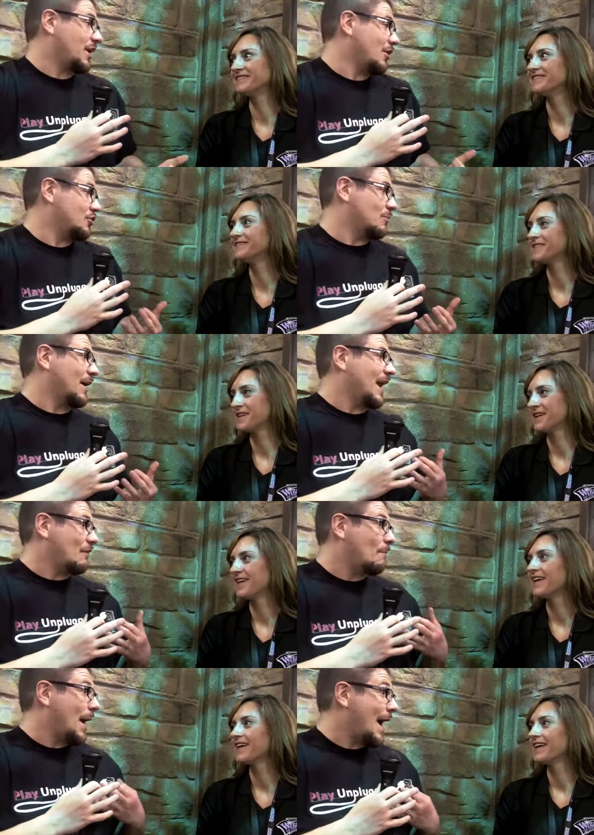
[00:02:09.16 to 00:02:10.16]
Speaker 1: character might have a
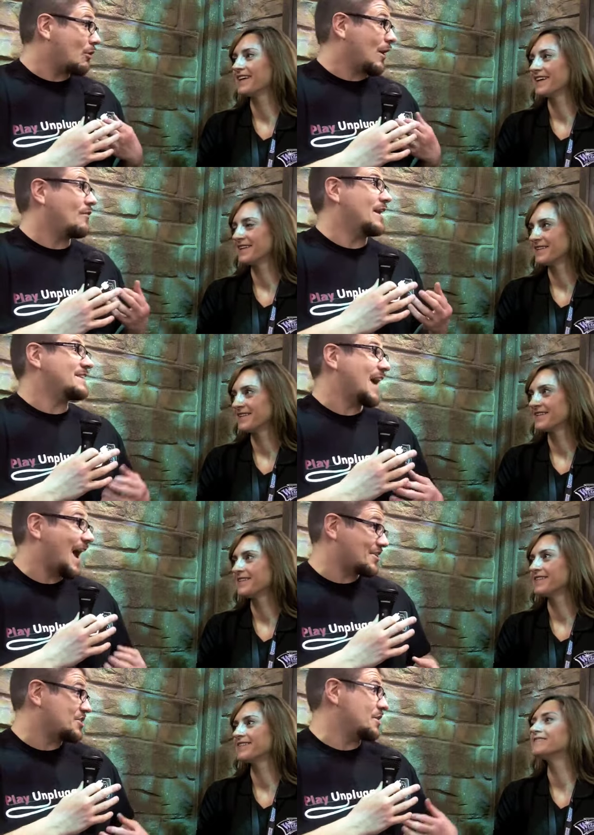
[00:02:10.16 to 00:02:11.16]
background that
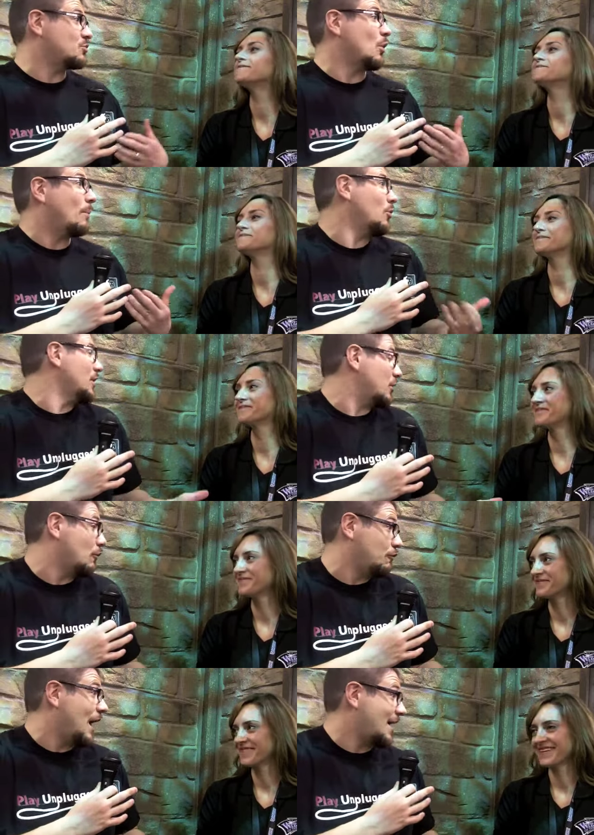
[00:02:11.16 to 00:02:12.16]
attaches them to a political
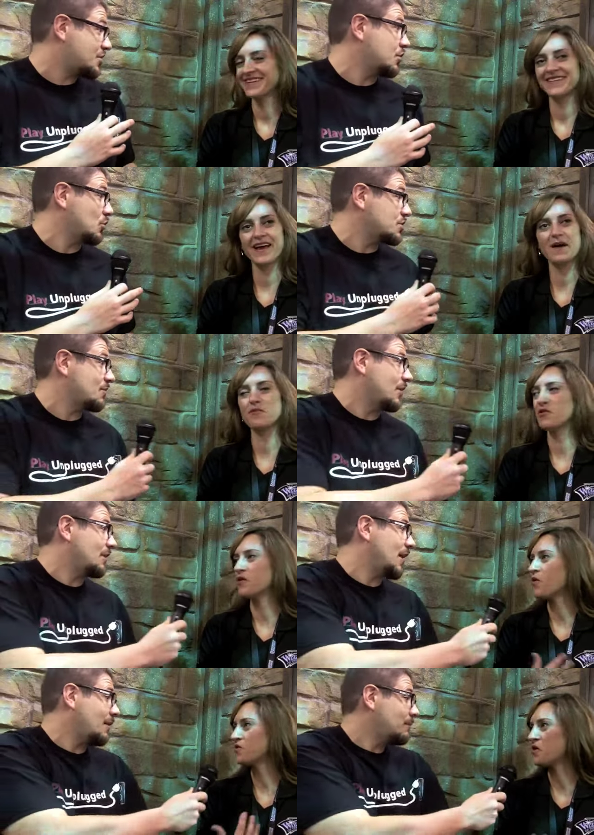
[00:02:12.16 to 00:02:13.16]
faction or yeah, something, or,
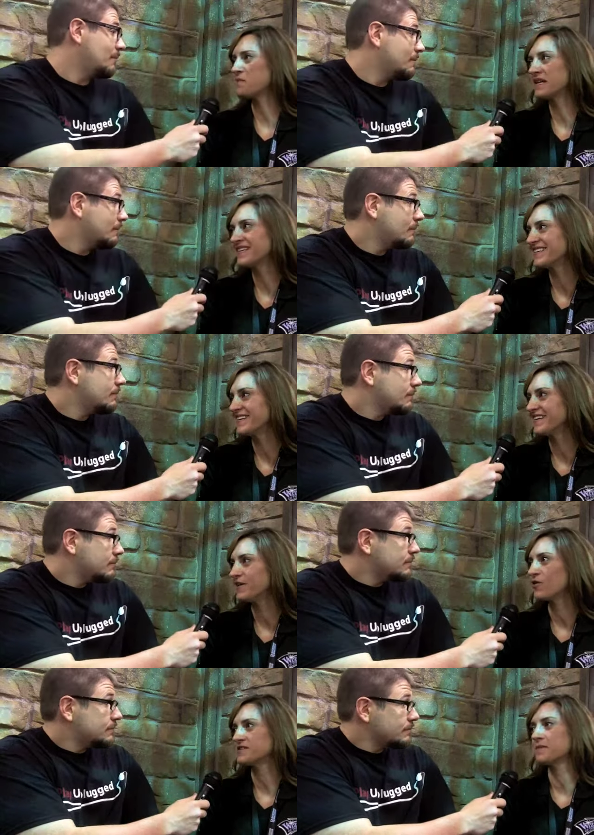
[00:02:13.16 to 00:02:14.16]
like or, nobility
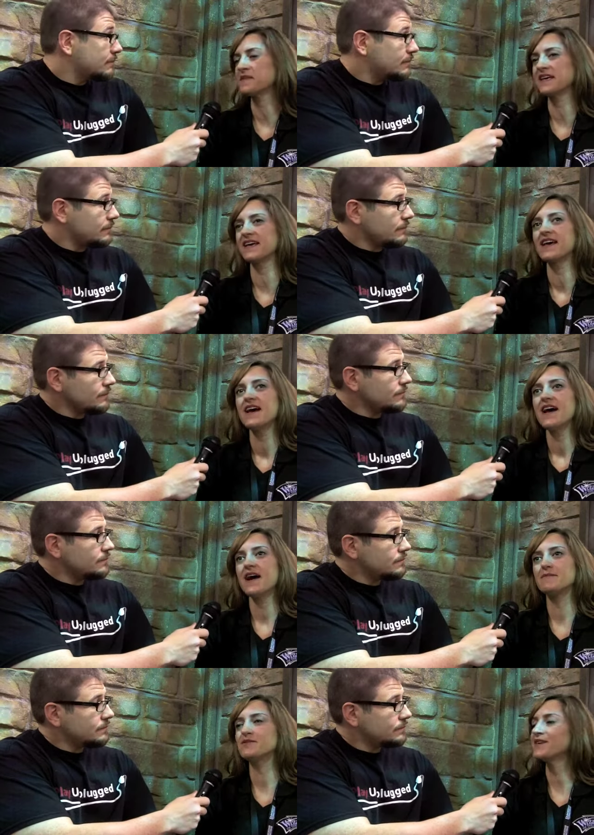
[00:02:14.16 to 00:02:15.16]
or something.
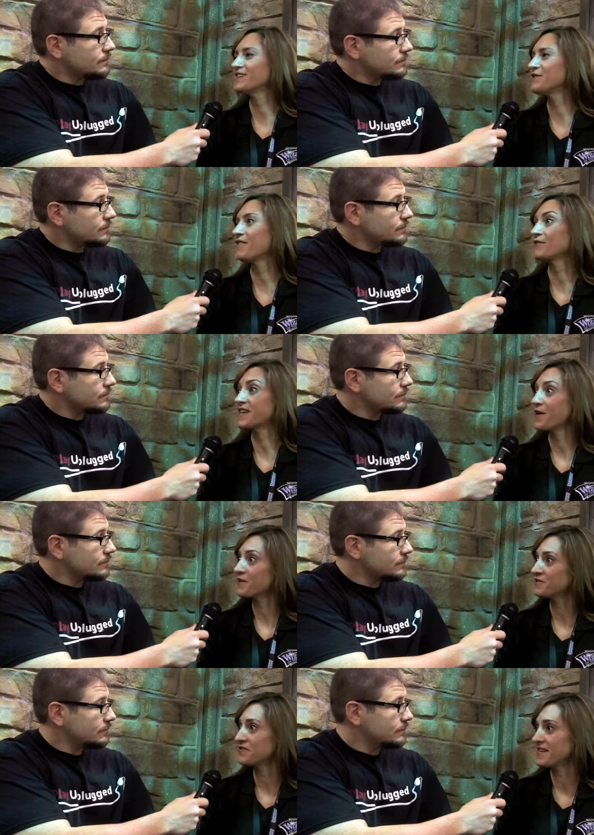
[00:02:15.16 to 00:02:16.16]
Um,
Speaker 2: so yes, you have those
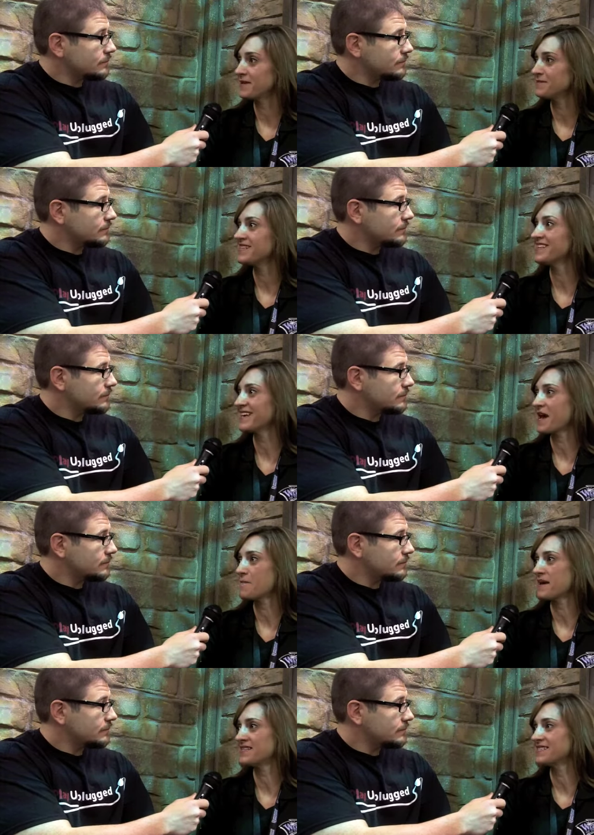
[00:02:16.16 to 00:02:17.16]
character themes in the
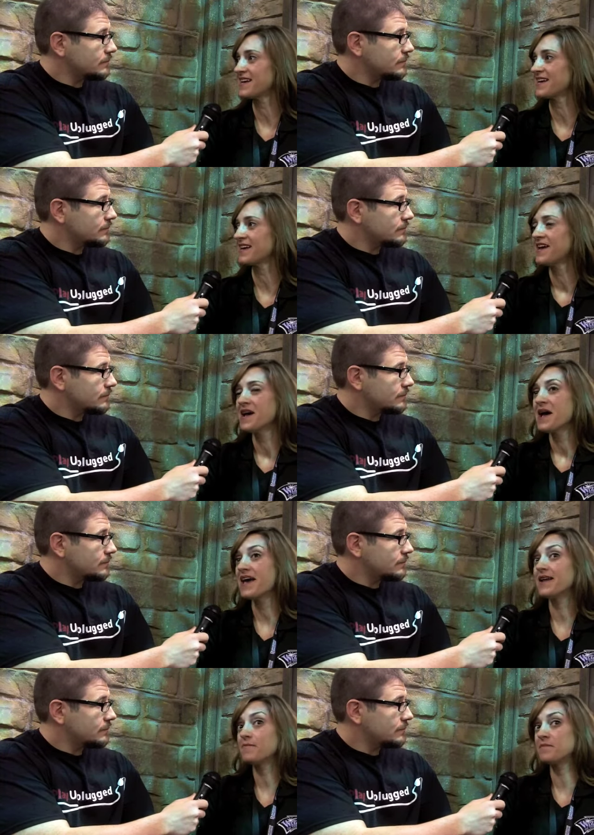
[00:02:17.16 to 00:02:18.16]
campaign setting,
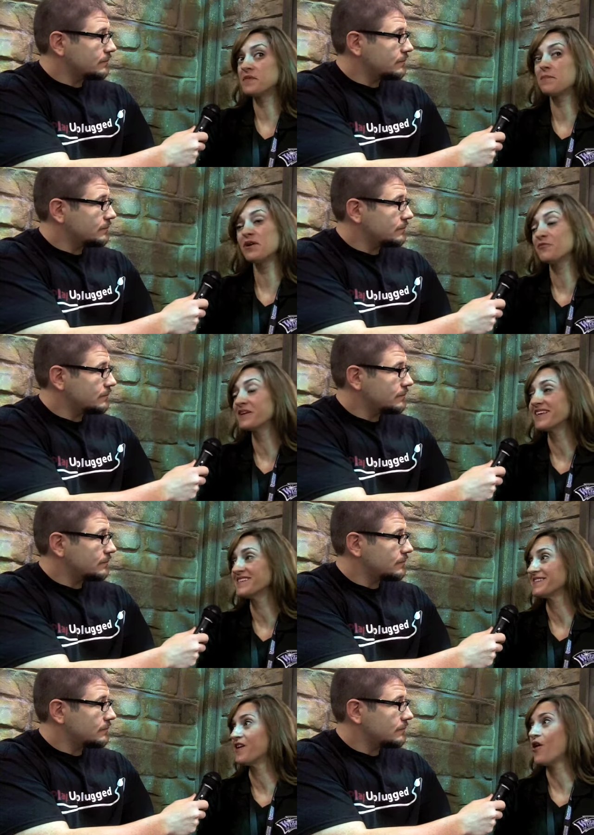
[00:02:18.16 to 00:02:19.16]
and the book really
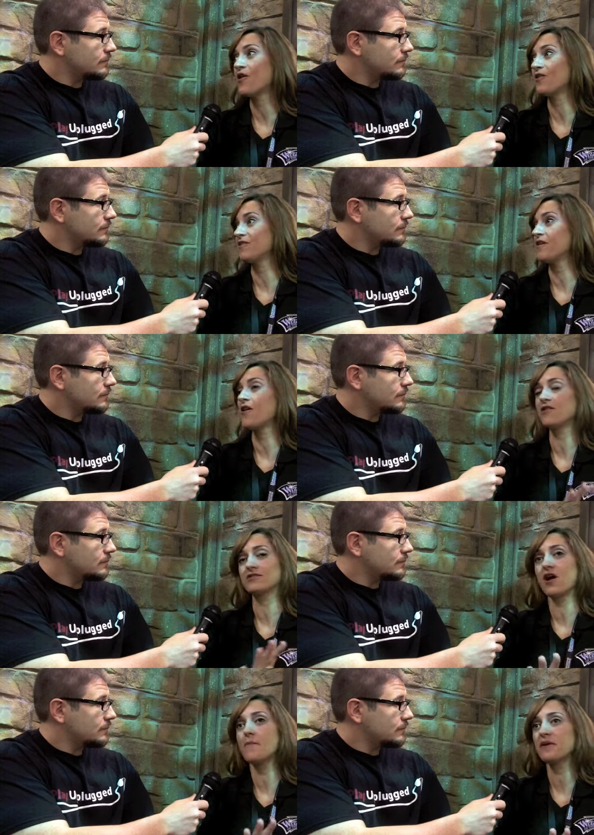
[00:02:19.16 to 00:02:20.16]
is an all all
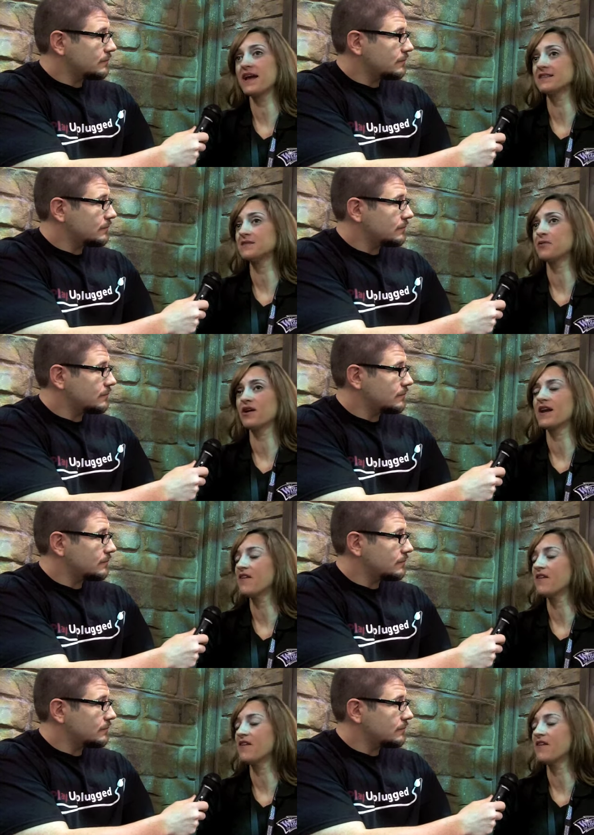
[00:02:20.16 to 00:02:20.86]
comprehensive book on